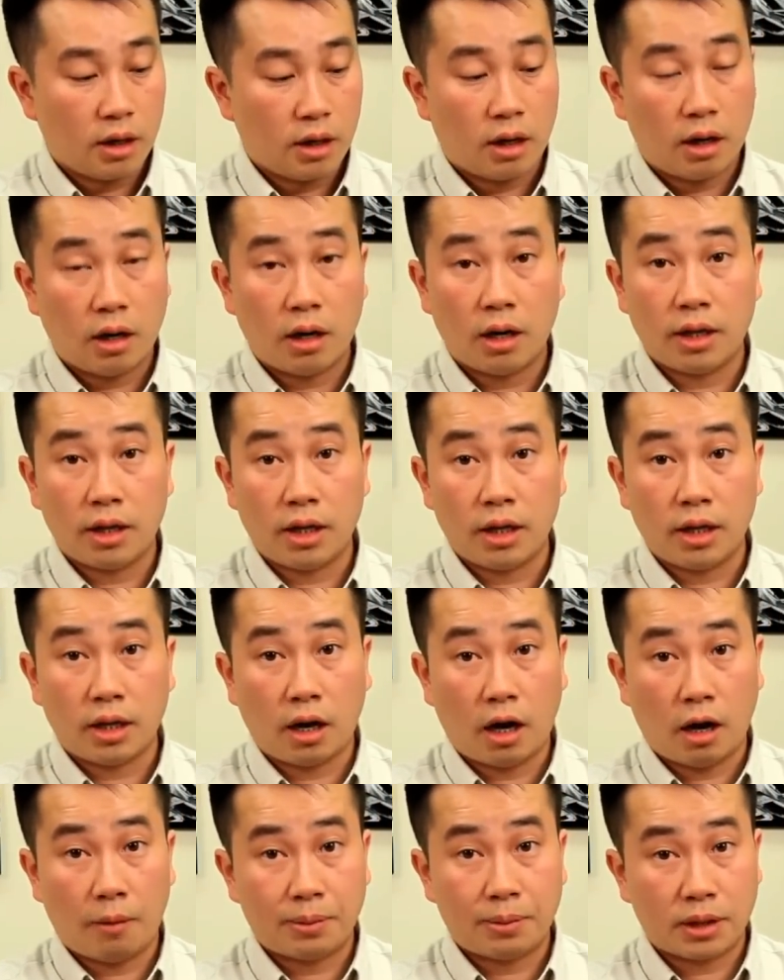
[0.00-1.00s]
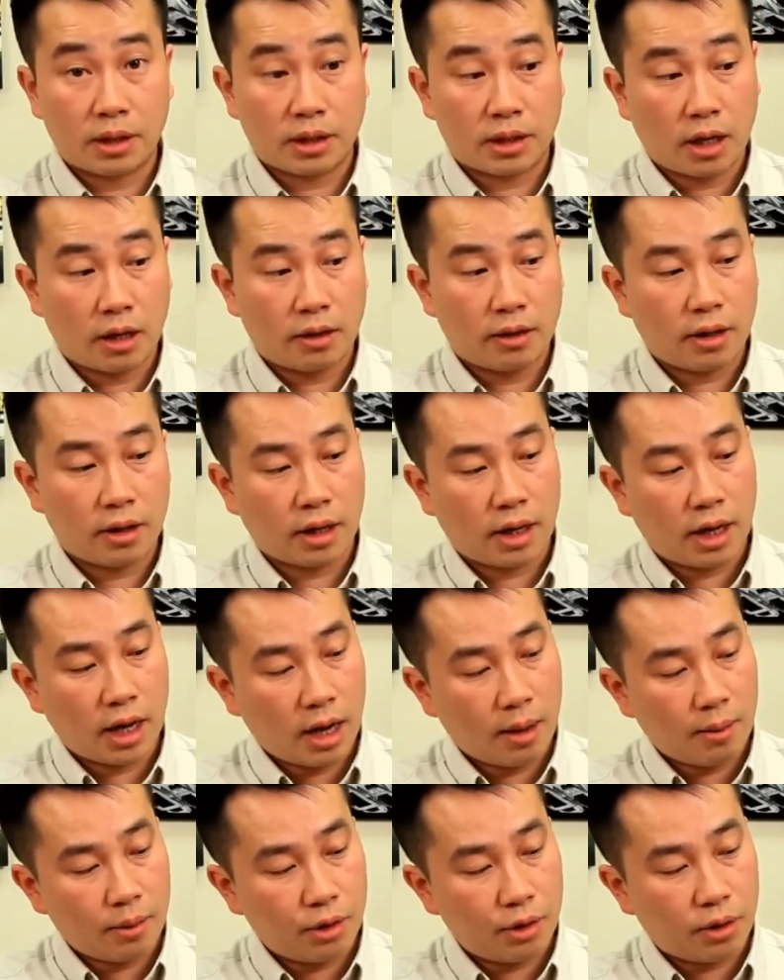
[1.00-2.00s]
On the opposite side of the
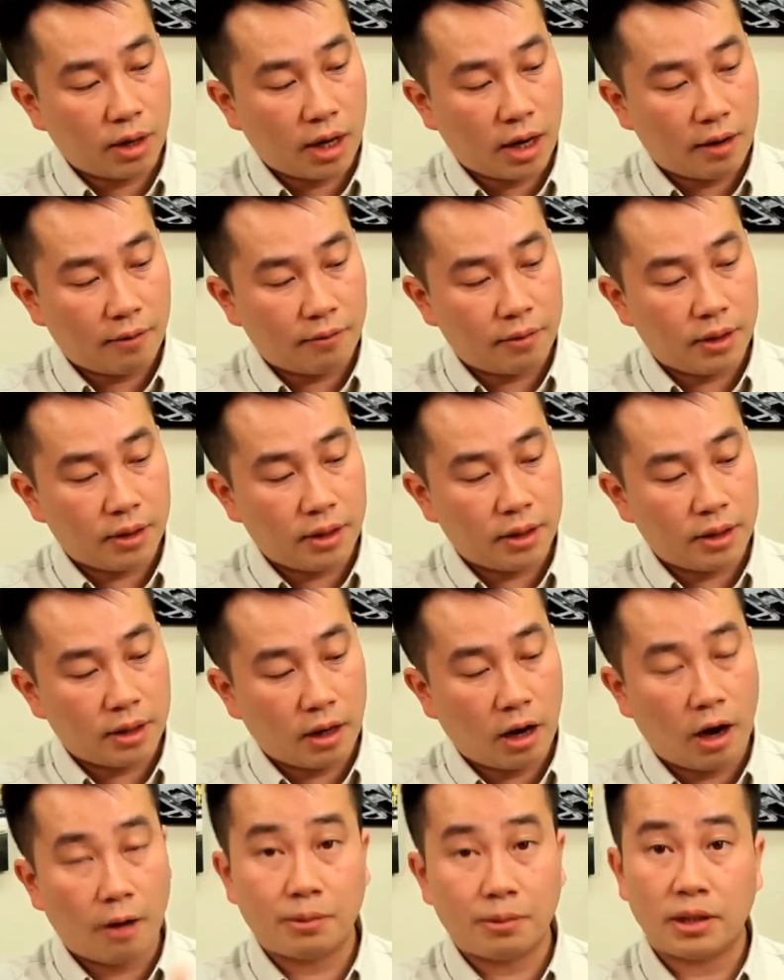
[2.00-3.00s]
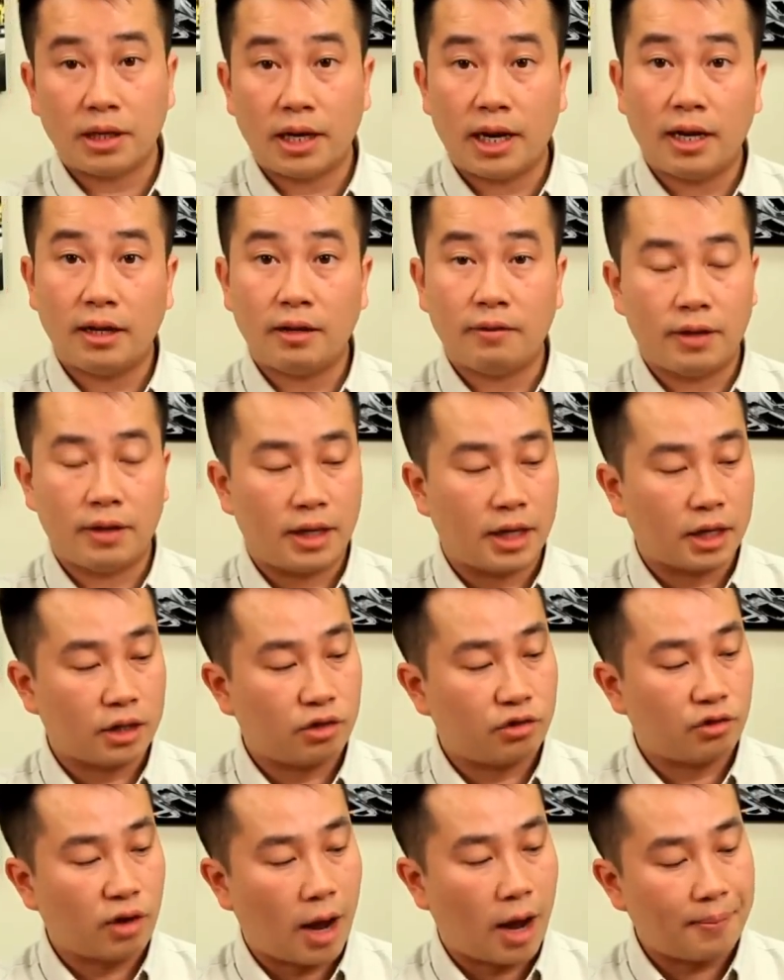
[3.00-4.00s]
camera, you have the opposite end of the neck
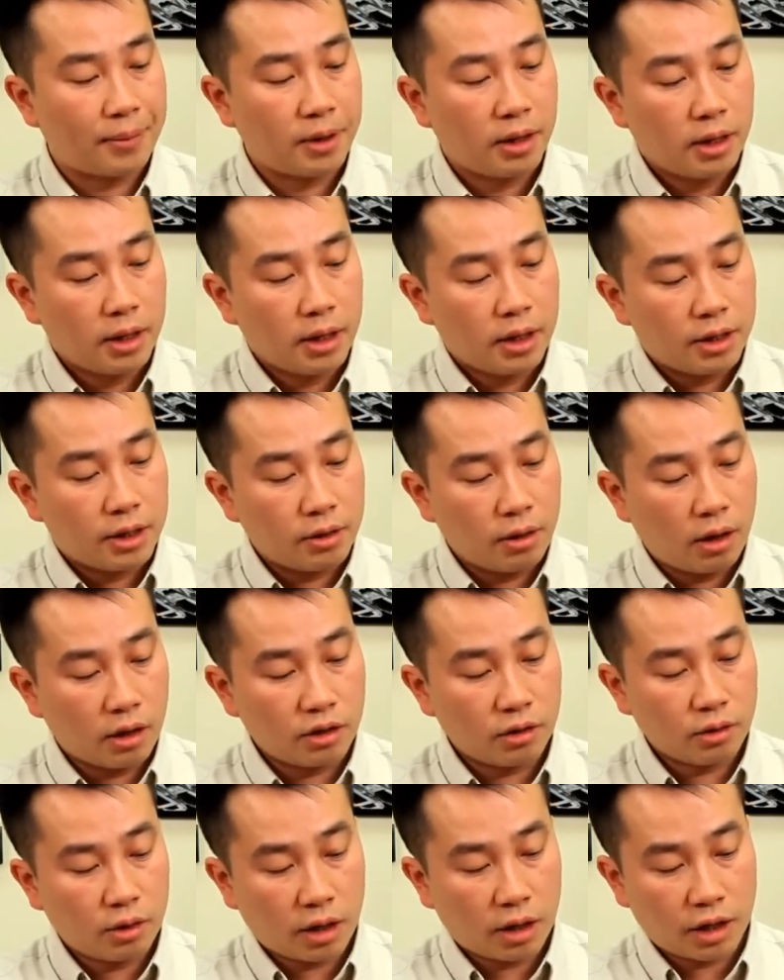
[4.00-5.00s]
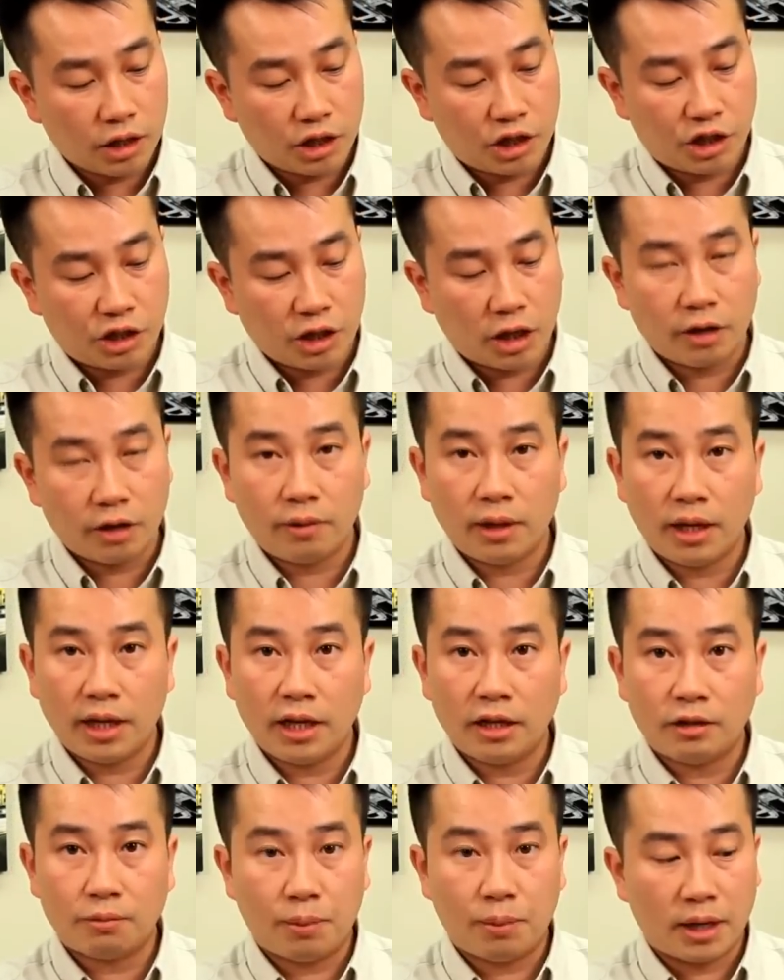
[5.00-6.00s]
strap. You also got the shutter
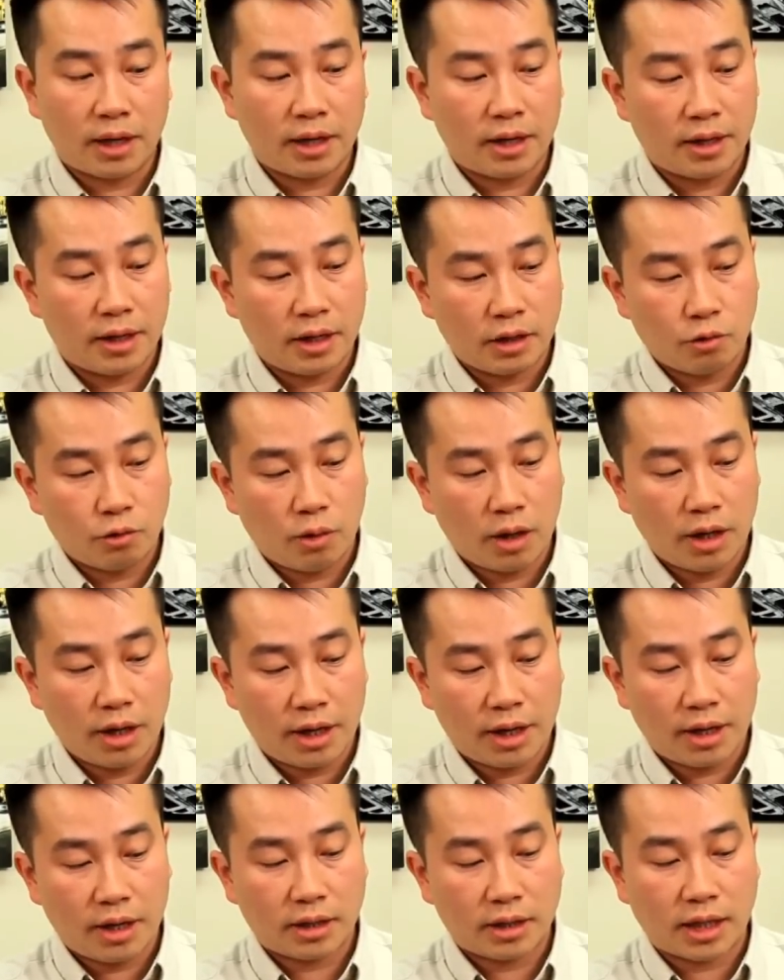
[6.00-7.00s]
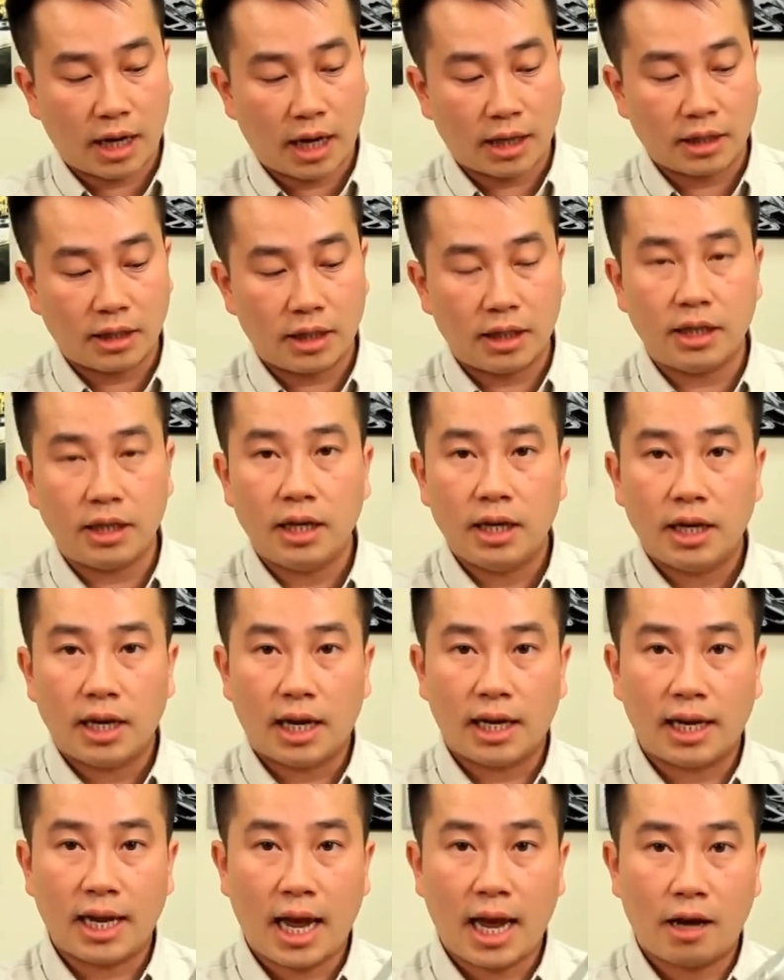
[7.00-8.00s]
release button, and this one here, it actually
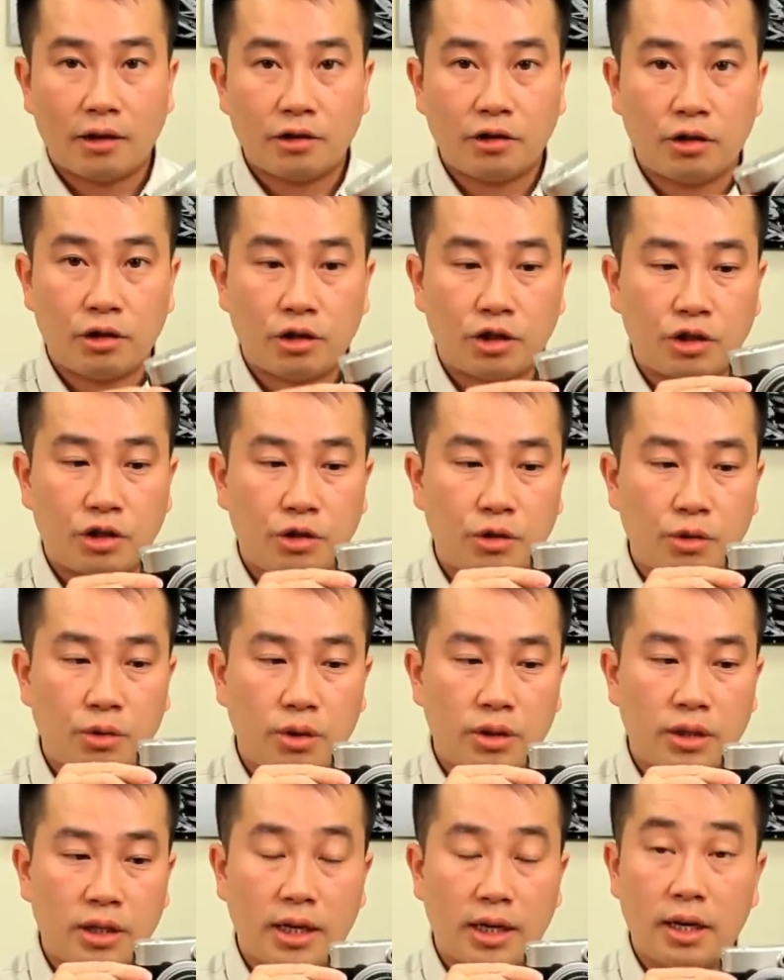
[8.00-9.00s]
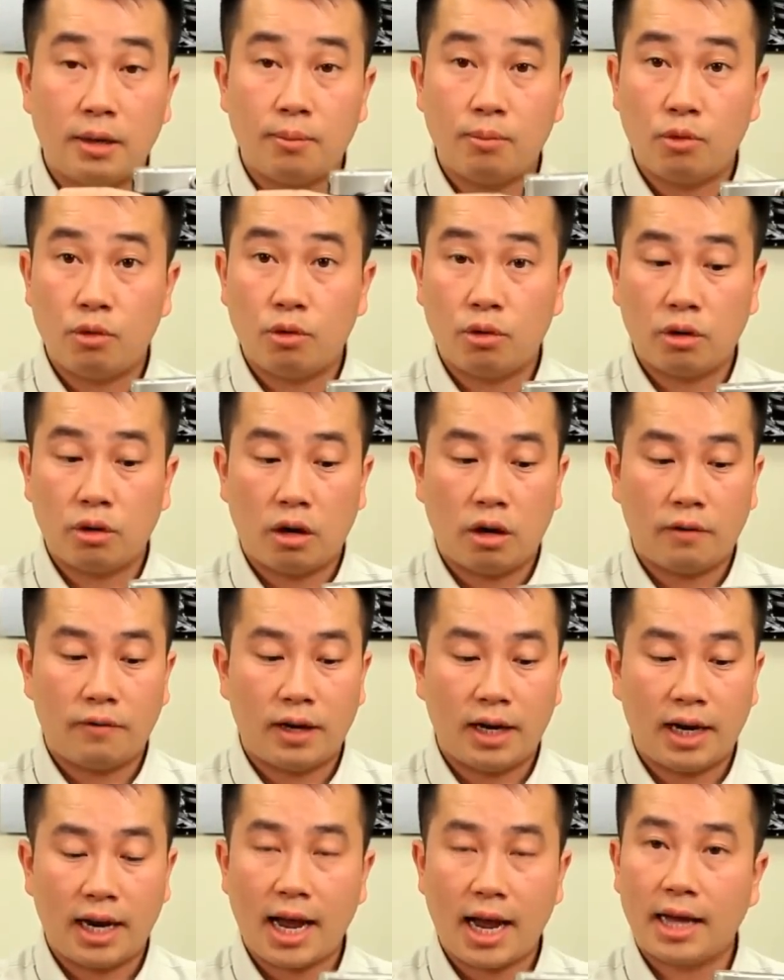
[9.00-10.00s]
allows you to shoot in more of a
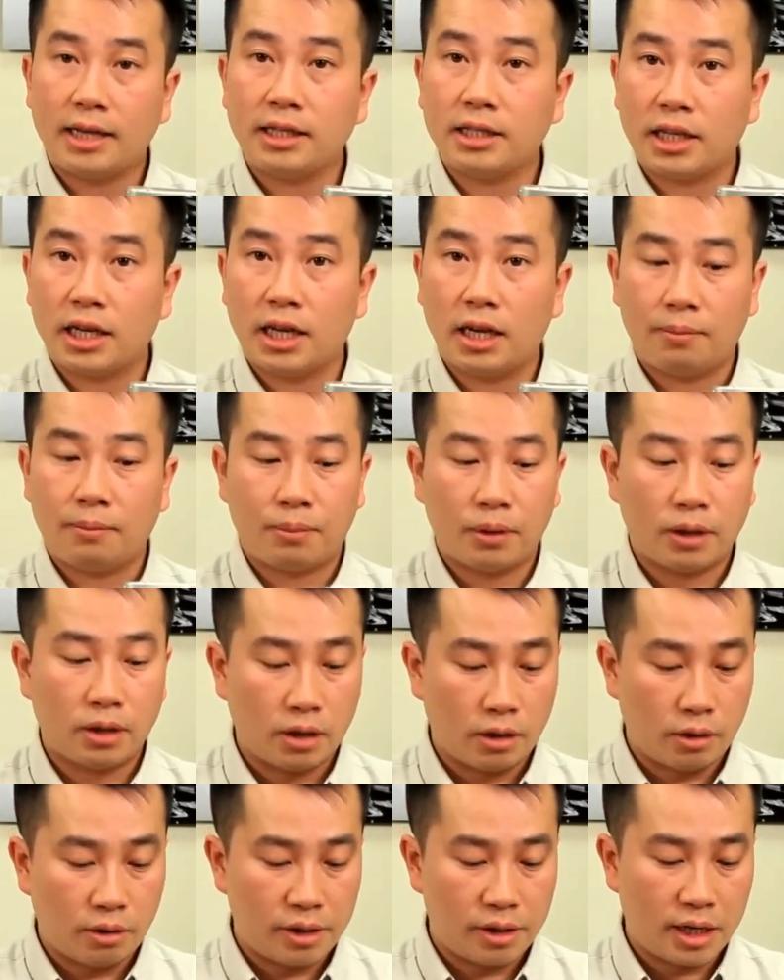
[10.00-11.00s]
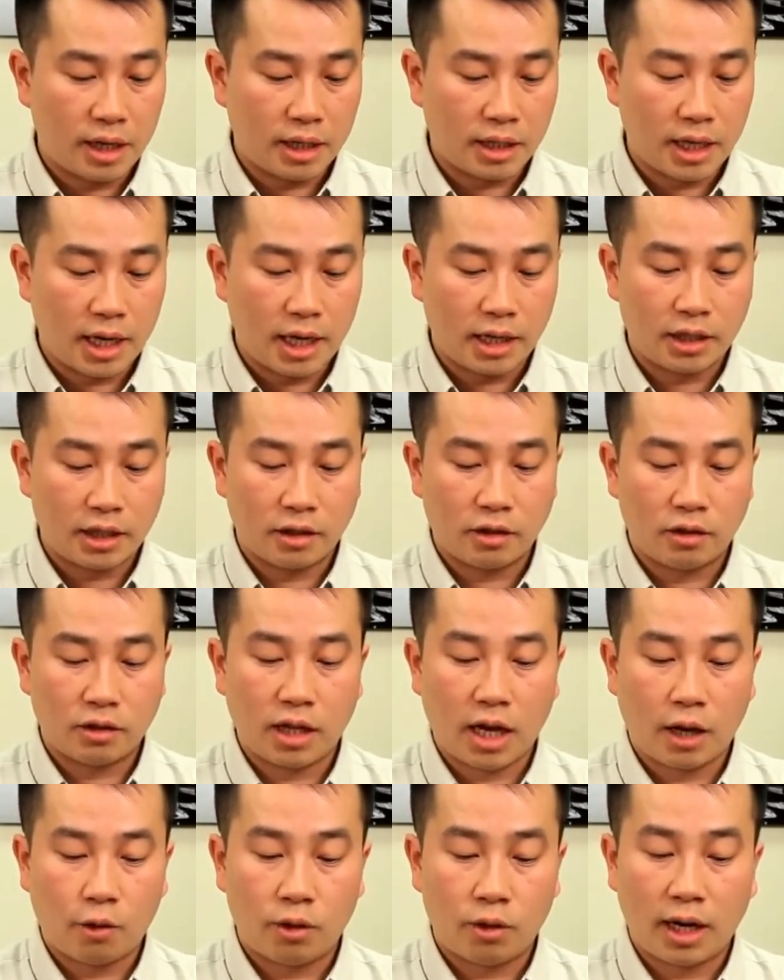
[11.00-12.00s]
landscape orientation, so
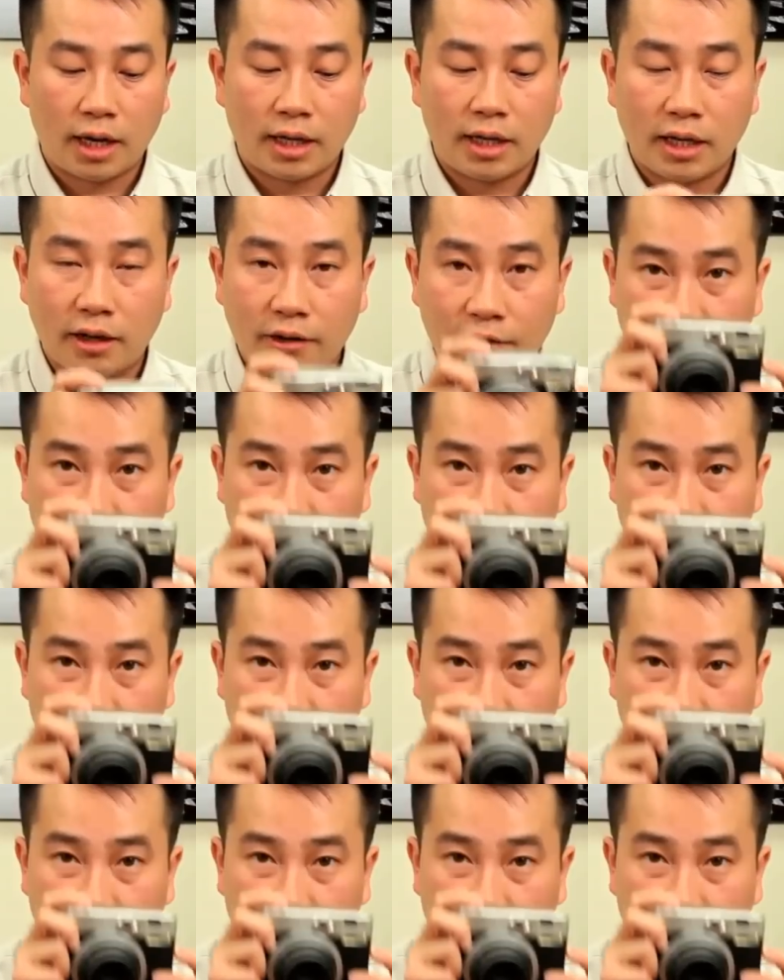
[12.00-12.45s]
that when I take a